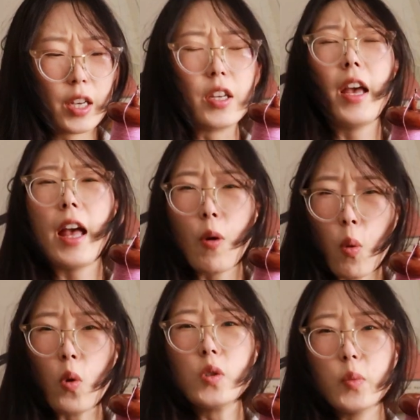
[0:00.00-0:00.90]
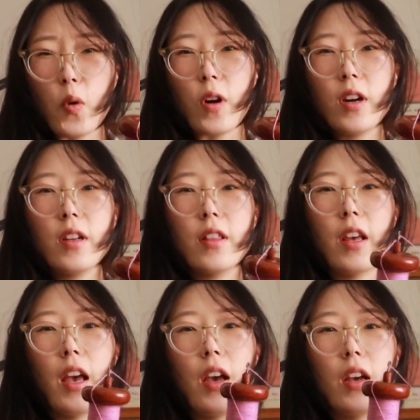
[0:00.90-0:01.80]
it could hold more
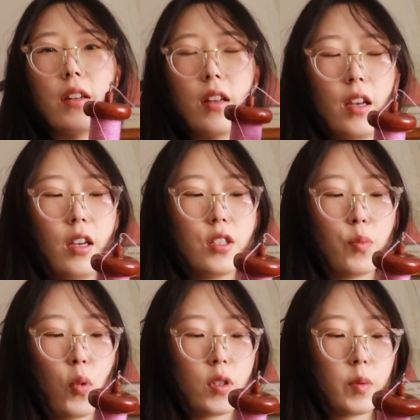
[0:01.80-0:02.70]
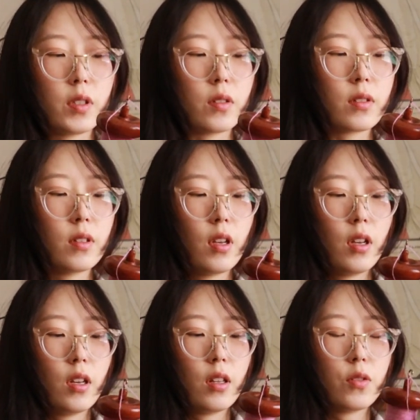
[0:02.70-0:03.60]
than support spindles.
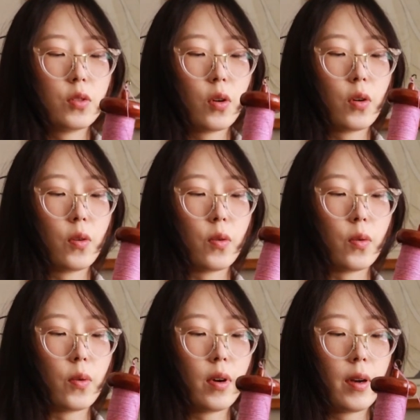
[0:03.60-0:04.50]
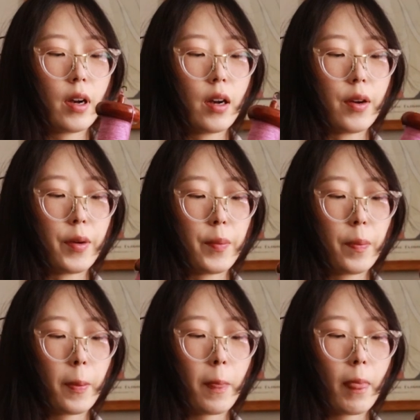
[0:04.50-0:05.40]
So
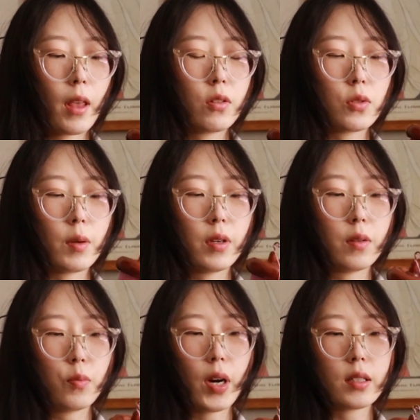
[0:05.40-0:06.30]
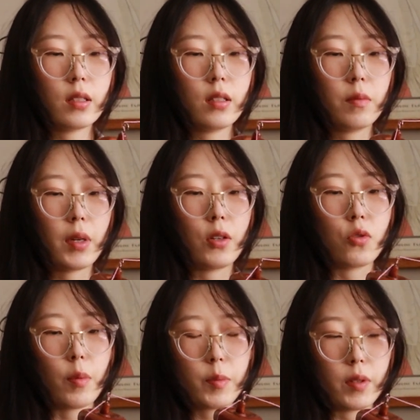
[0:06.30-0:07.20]
so I've been practicing my
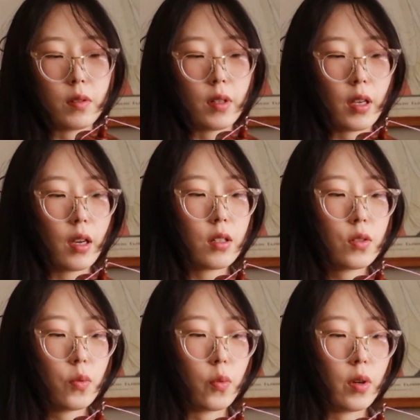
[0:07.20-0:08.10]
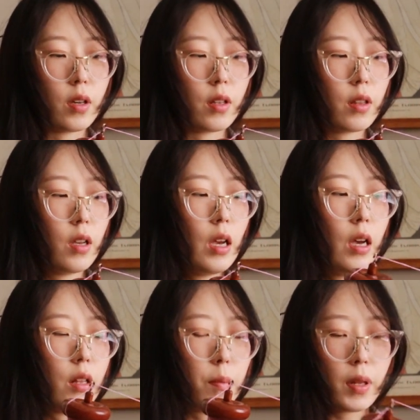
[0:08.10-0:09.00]
drop spindle, I guess, with
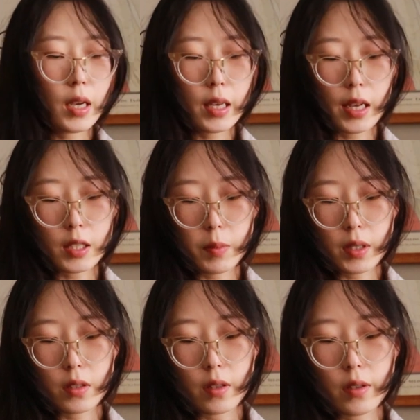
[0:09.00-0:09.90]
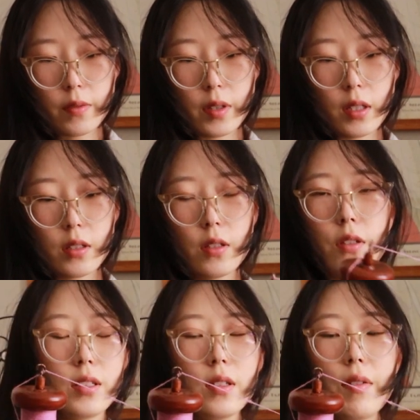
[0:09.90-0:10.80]
the plying aspect of it. I
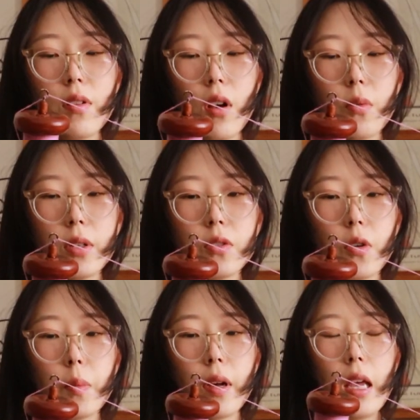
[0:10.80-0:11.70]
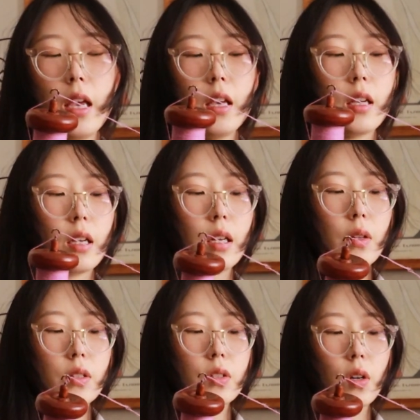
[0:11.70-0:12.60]
still have a long way to go, but
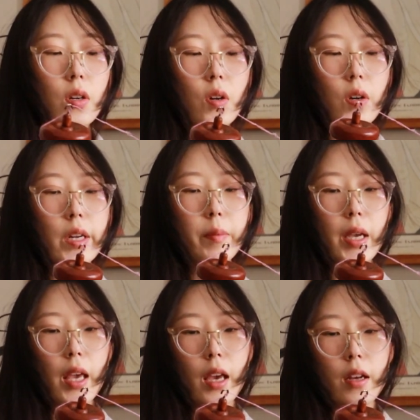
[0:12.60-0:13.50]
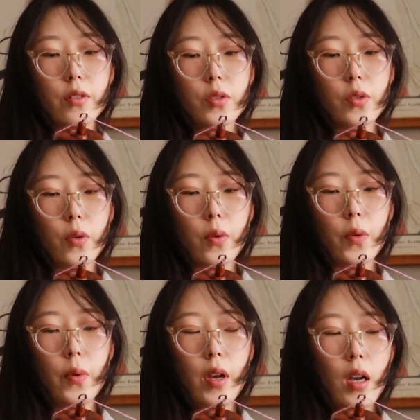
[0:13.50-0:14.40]
it started hurting my hand,
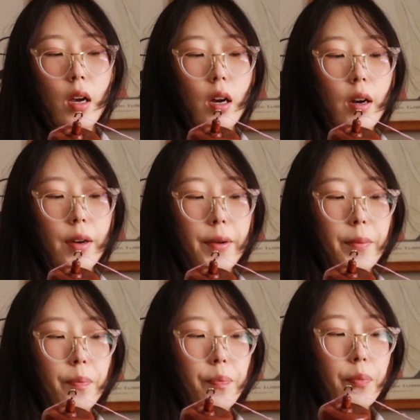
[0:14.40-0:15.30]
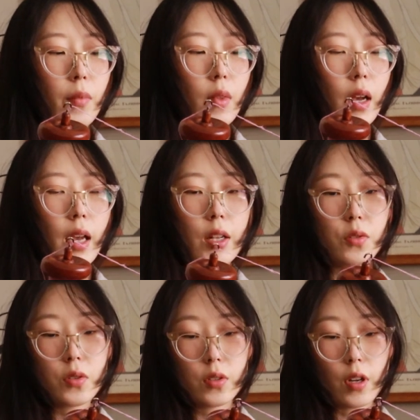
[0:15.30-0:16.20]
so I had
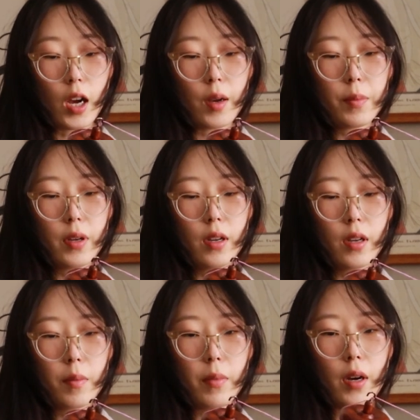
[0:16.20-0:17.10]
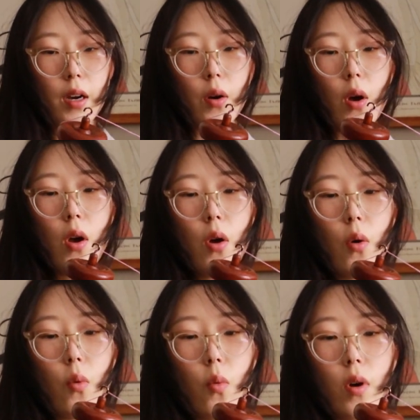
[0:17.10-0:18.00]
to stop. But
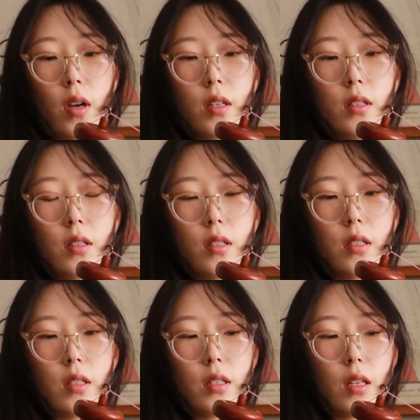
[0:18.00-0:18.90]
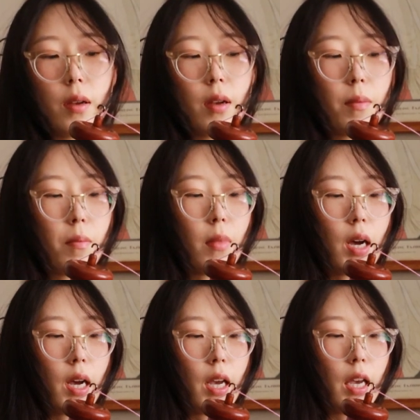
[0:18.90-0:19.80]
once
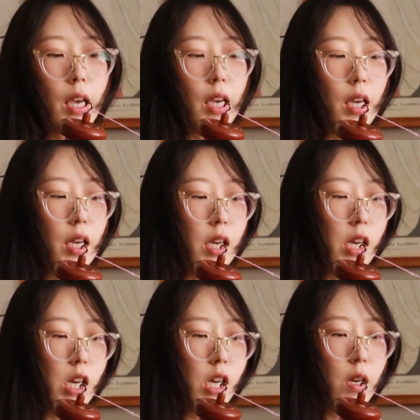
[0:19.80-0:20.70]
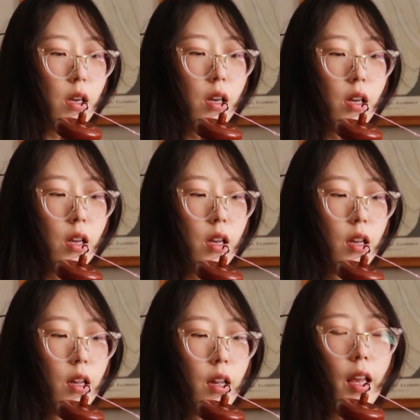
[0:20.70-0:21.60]
my
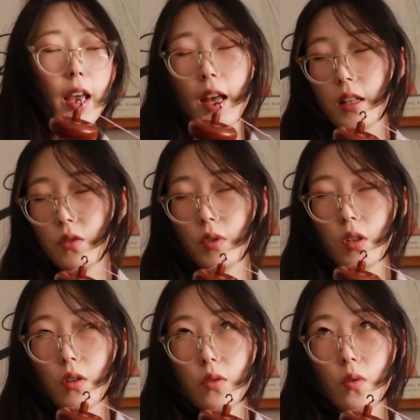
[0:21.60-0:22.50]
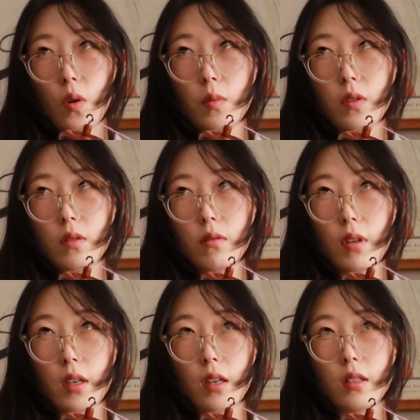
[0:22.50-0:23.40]
hands return to normal,
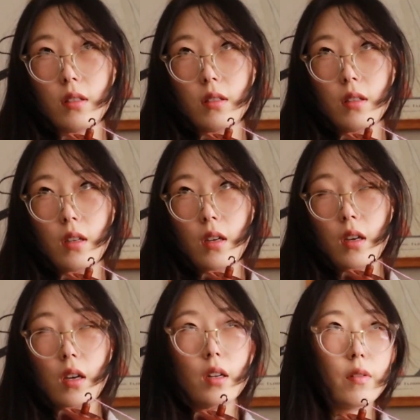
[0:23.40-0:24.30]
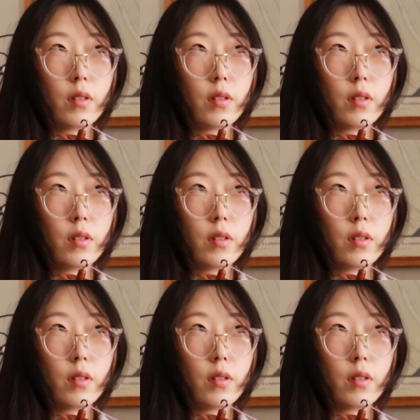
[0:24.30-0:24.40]
I guess, and